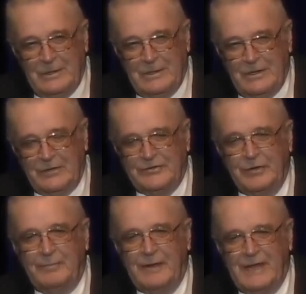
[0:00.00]
her
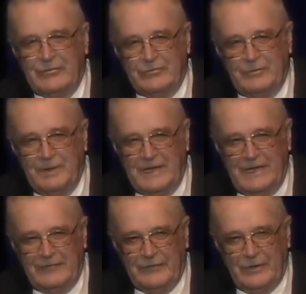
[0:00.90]
two brothers were
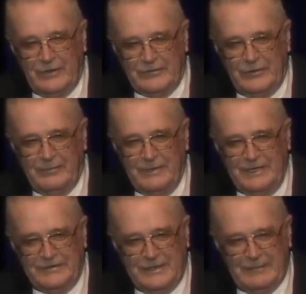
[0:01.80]
playing for us on a B
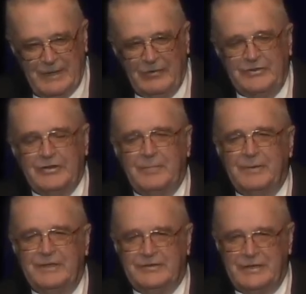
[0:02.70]
team. I went to the B
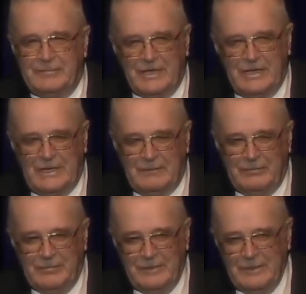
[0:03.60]
team game.
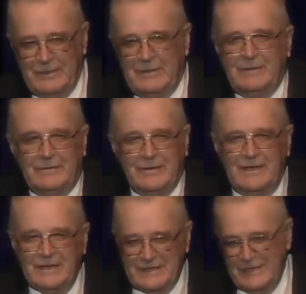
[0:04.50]
Well,
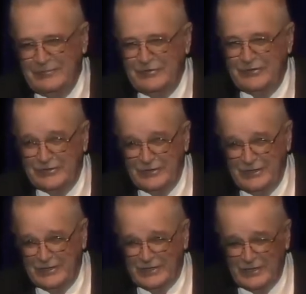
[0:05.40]
here comes this
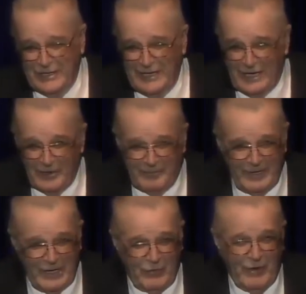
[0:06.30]
good-looking gal in a
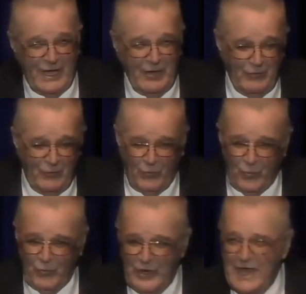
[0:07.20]
pair of
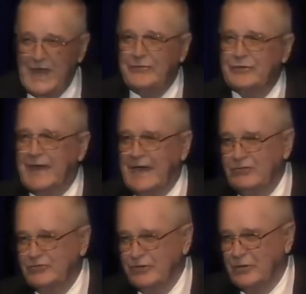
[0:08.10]
red tight
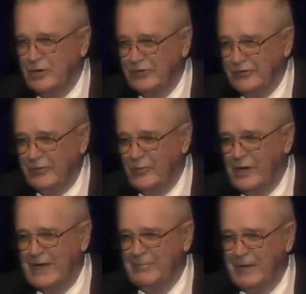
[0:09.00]
shorts and a
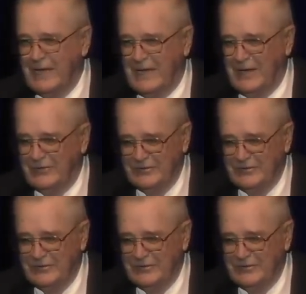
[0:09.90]
white blouse.